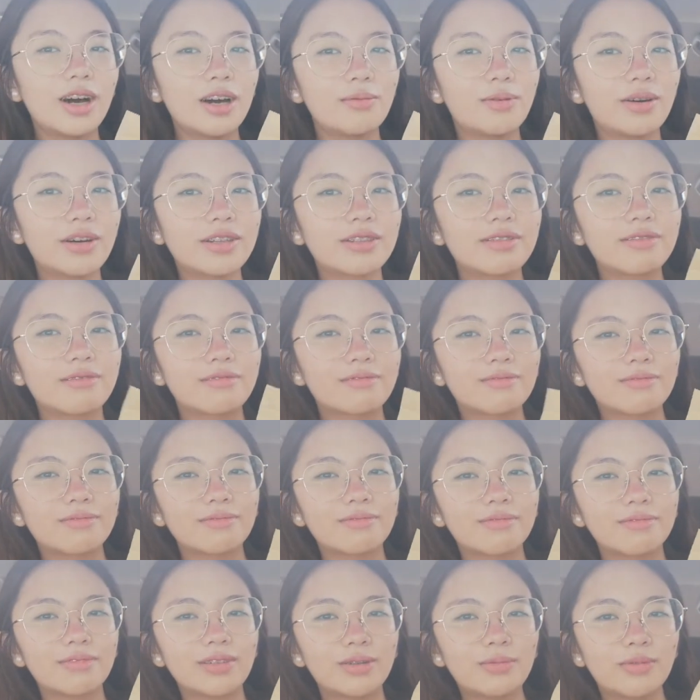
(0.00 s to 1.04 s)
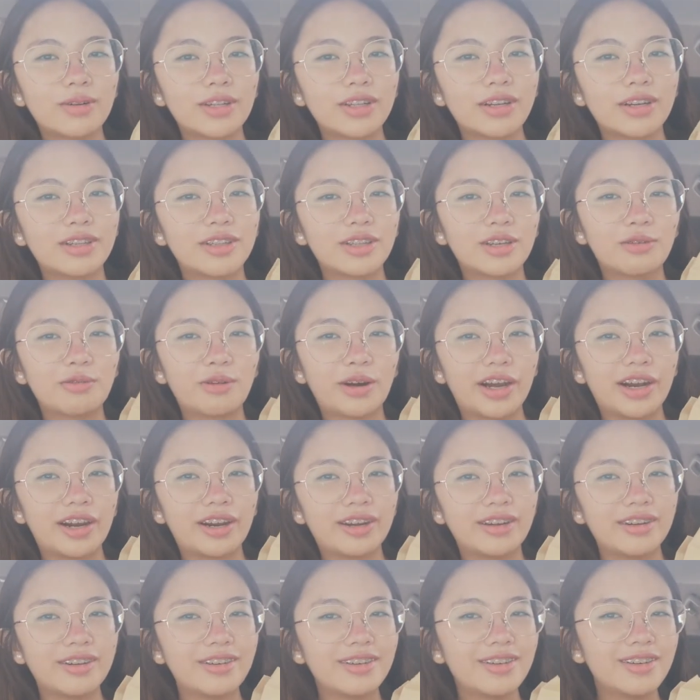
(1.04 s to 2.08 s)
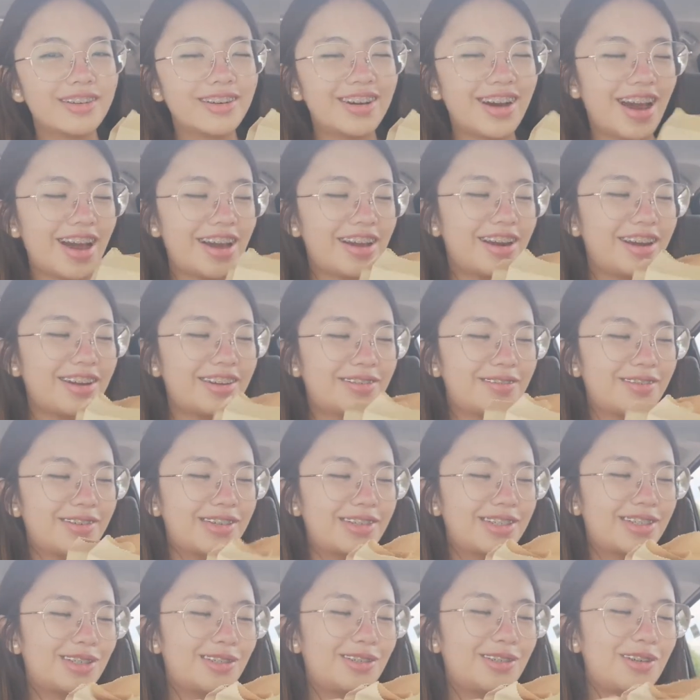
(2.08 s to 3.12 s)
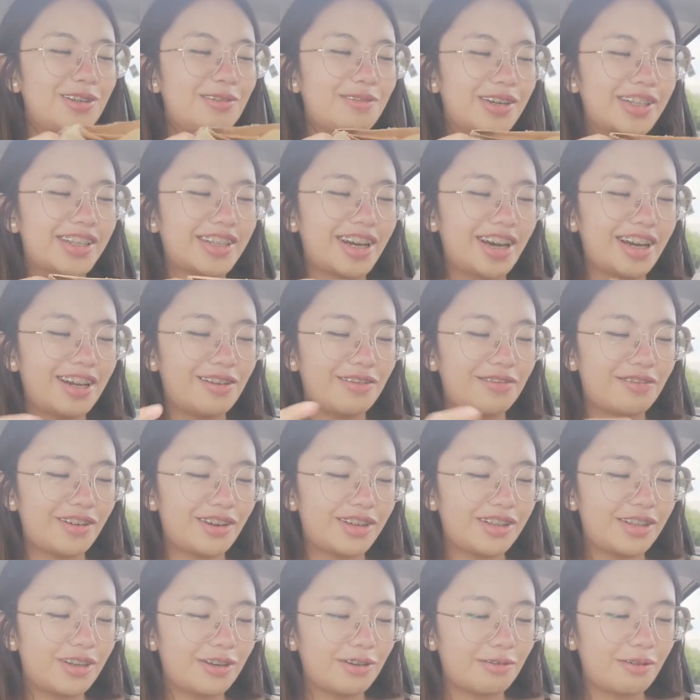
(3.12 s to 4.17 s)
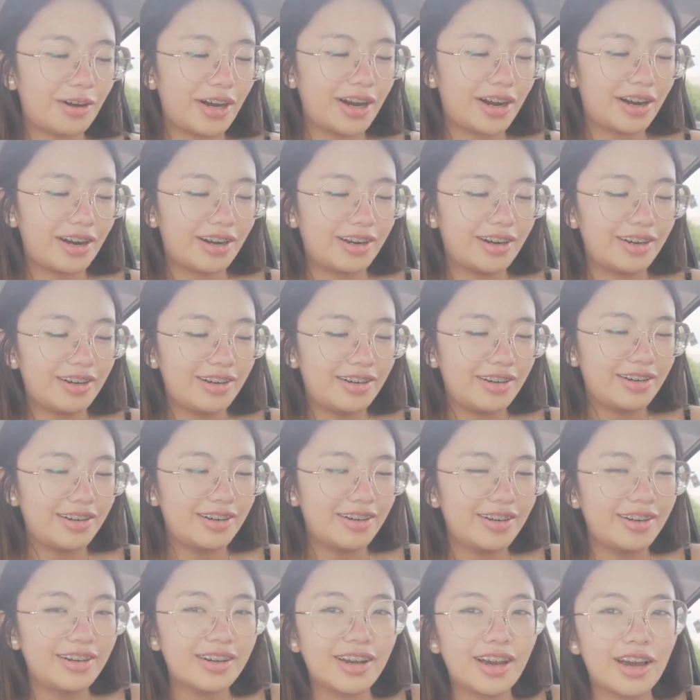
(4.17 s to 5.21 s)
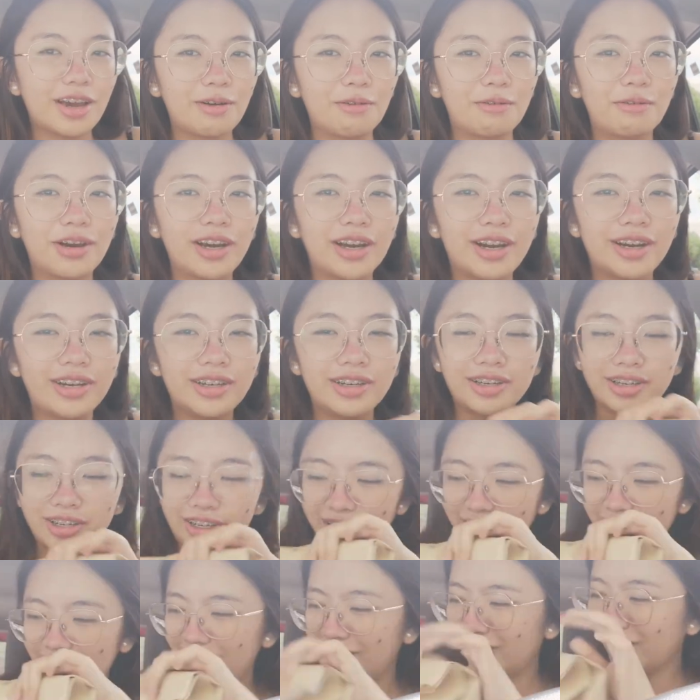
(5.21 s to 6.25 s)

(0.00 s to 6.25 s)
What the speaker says: What underwear? I don't want to show you what kind of underwear I wear. You're gonna